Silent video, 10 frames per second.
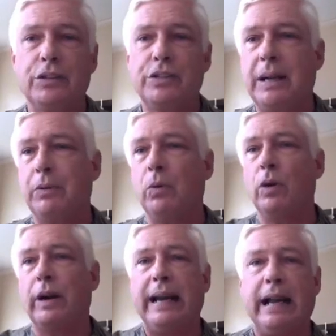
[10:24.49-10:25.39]
separate
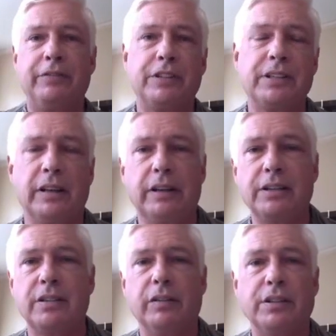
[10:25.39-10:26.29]
workout
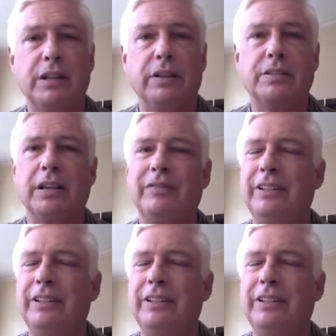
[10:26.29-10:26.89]
facilities and all this other stuff.